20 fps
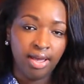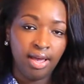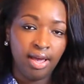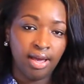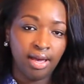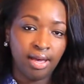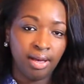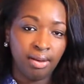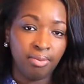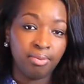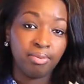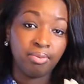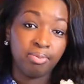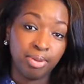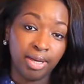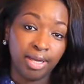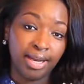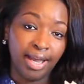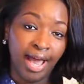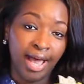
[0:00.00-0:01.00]

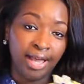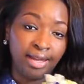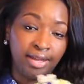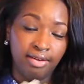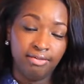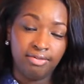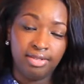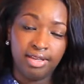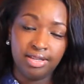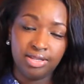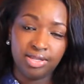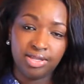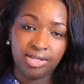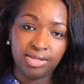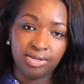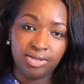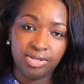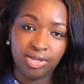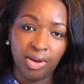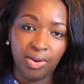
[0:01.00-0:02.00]
But I love this.
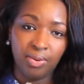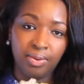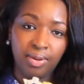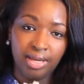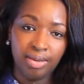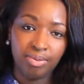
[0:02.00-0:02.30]
So